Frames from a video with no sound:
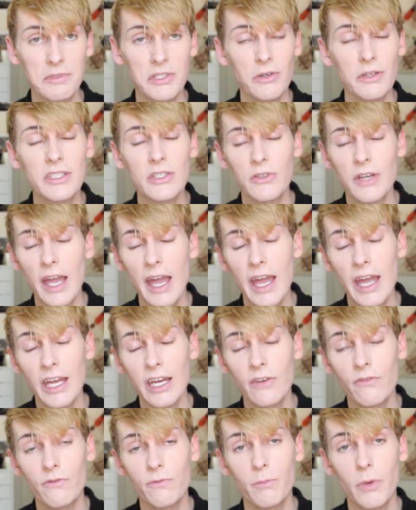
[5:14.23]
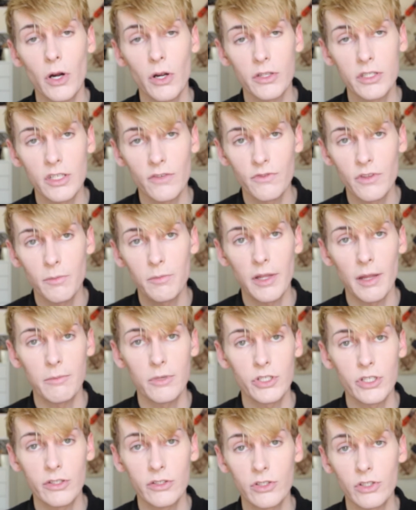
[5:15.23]
so it's okay if parts of the
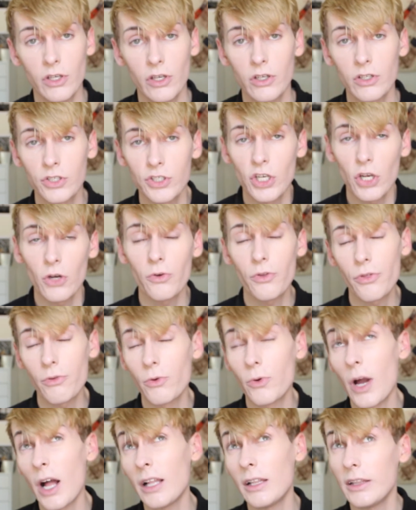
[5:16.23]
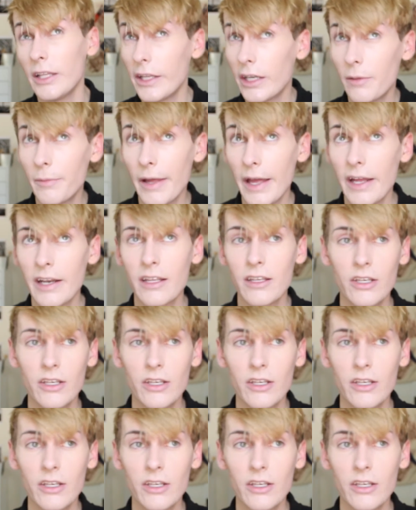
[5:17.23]
blemishes show through a little bit.